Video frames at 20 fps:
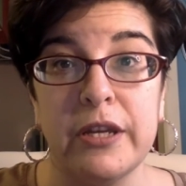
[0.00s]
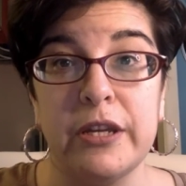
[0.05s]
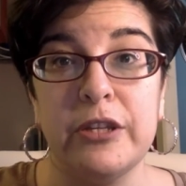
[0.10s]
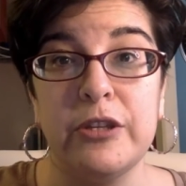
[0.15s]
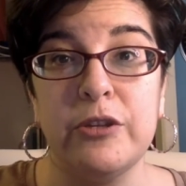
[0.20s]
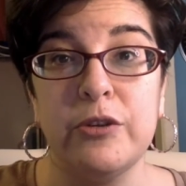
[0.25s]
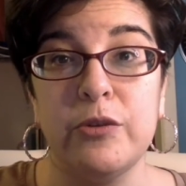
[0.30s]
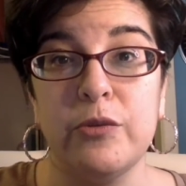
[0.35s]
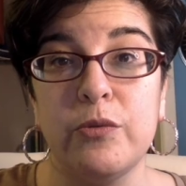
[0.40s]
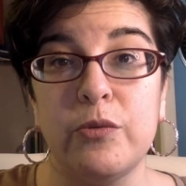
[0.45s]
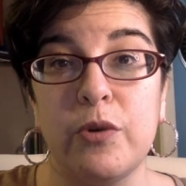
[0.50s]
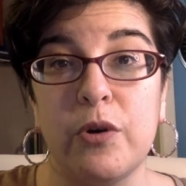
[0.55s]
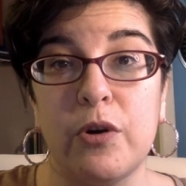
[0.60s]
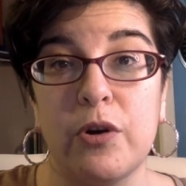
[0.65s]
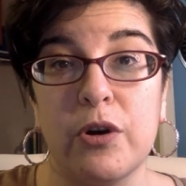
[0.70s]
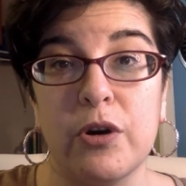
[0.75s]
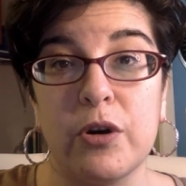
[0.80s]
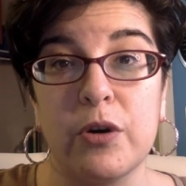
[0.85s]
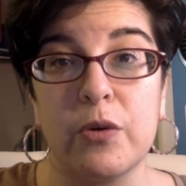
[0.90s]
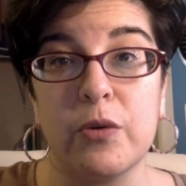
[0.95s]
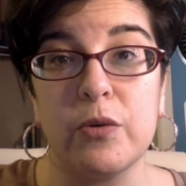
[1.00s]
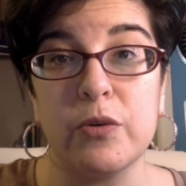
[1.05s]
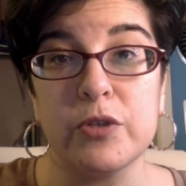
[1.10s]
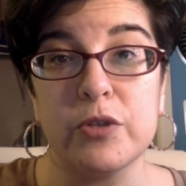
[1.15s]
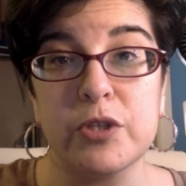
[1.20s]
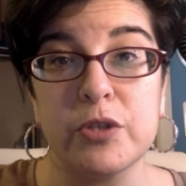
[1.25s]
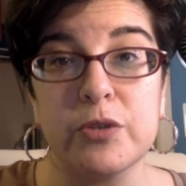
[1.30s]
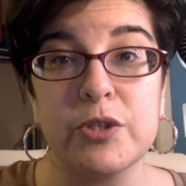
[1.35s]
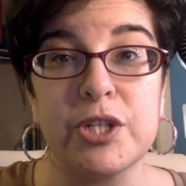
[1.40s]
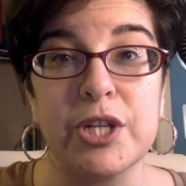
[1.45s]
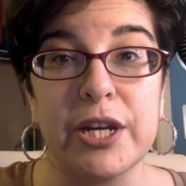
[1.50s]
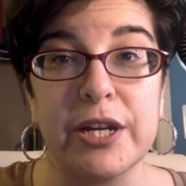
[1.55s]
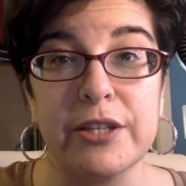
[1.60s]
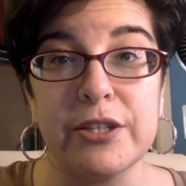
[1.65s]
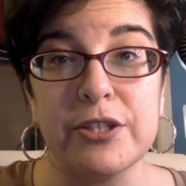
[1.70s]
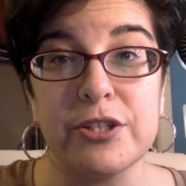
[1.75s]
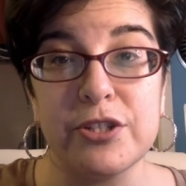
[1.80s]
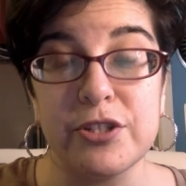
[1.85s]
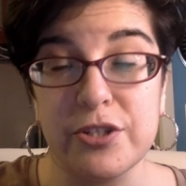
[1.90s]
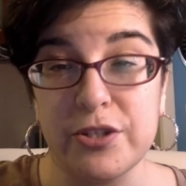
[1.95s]
you are also
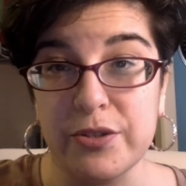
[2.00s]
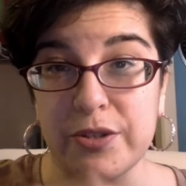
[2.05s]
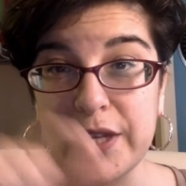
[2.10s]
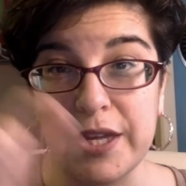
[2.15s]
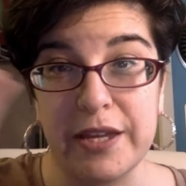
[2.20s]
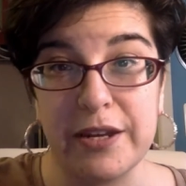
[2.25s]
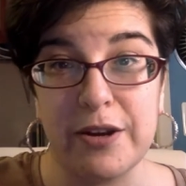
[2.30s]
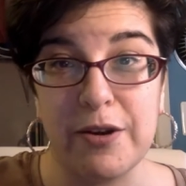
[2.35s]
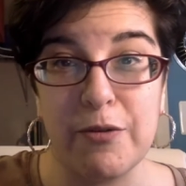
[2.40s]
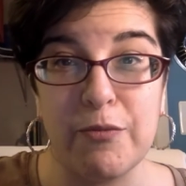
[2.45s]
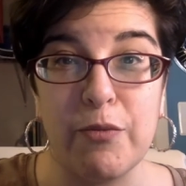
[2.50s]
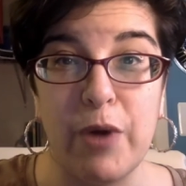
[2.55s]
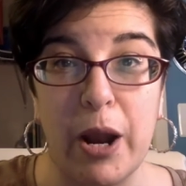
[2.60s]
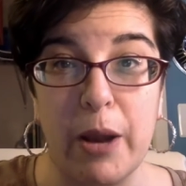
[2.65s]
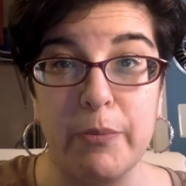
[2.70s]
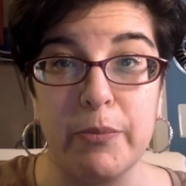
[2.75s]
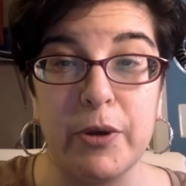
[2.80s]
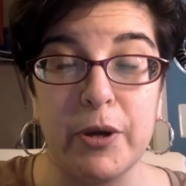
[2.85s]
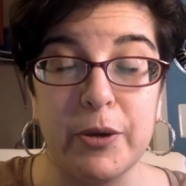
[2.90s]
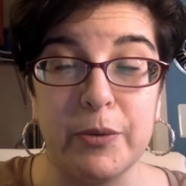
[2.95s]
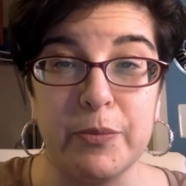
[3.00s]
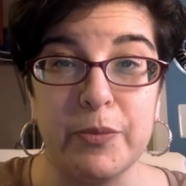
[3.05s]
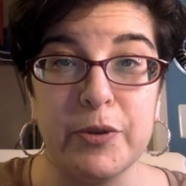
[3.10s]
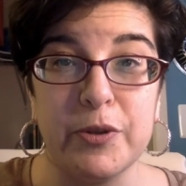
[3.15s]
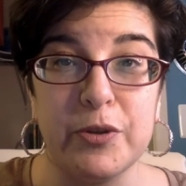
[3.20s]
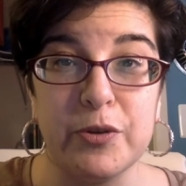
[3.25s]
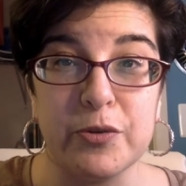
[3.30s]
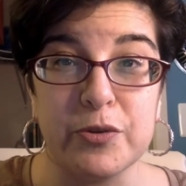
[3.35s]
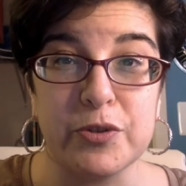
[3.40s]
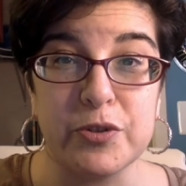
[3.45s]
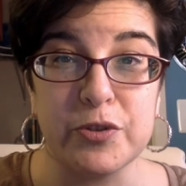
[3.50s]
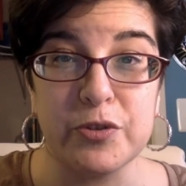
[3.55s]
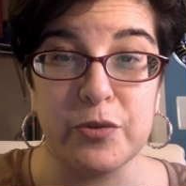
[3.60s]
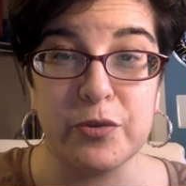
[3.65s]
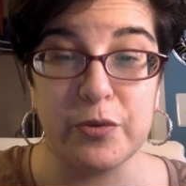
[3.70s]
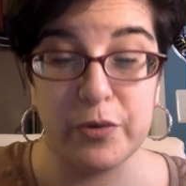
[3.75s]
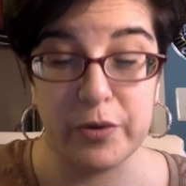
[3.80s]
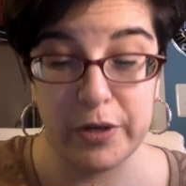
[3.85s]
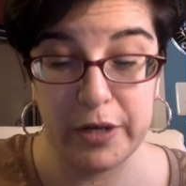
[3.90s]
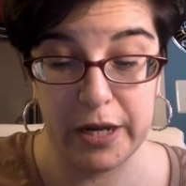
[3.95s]
challenged to then wrap up your
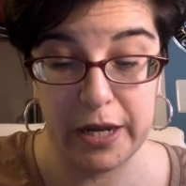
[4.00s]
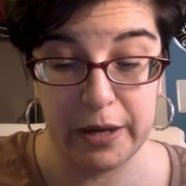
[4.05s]
story.